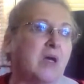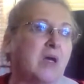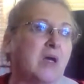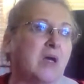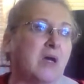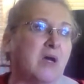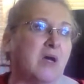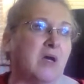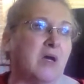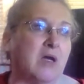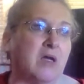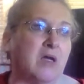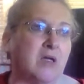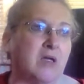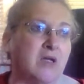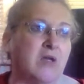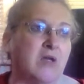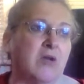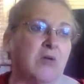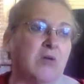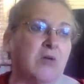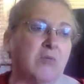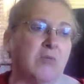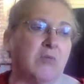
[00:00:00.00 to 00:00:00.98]
Uh, you
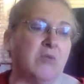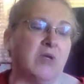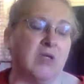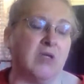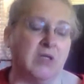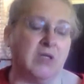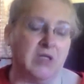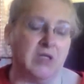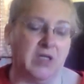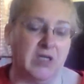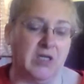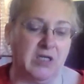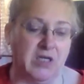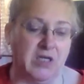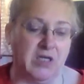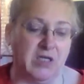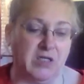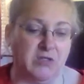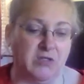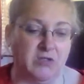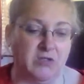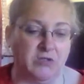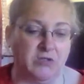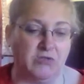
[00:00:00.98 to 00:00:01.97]
know, because he
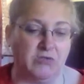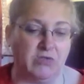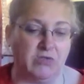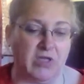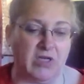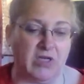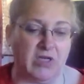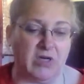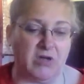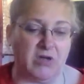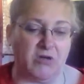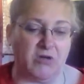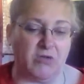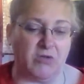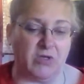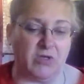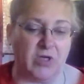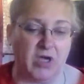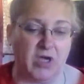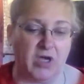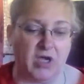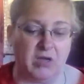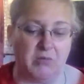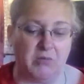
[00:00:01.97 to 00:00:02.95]
does use that all the
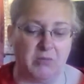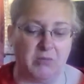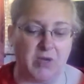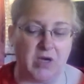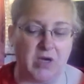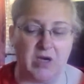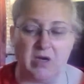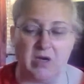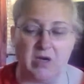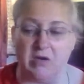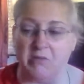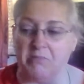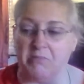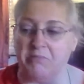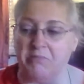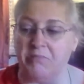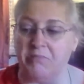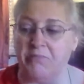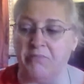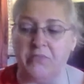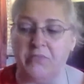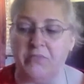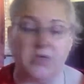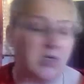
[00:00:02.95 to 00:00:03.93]
time. Um.
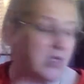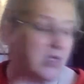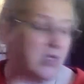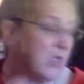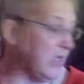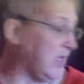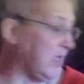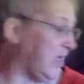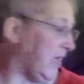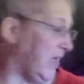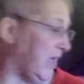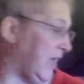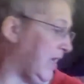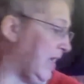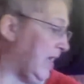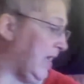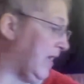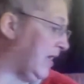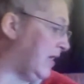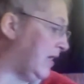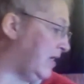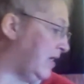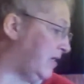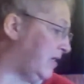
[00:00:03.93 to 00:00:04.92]

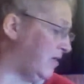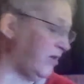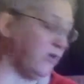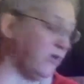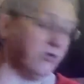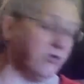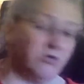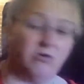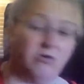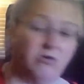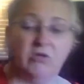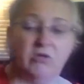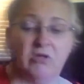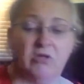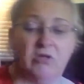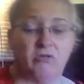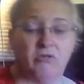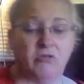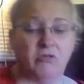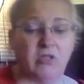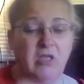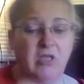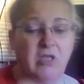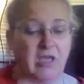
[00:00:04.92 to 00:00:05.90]
And the only
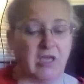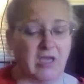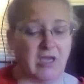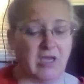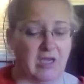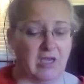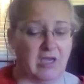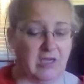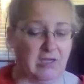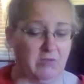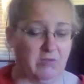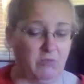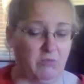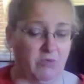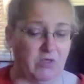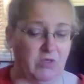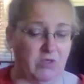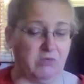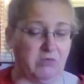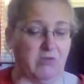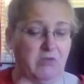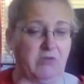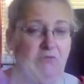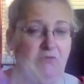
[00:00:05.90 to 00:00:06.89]
other thing I got in
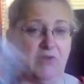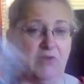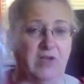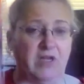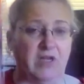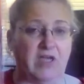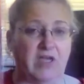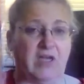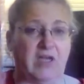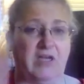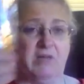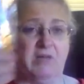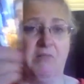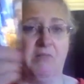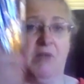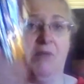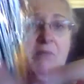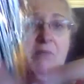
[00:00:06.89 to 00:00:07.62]
was, I finally got in my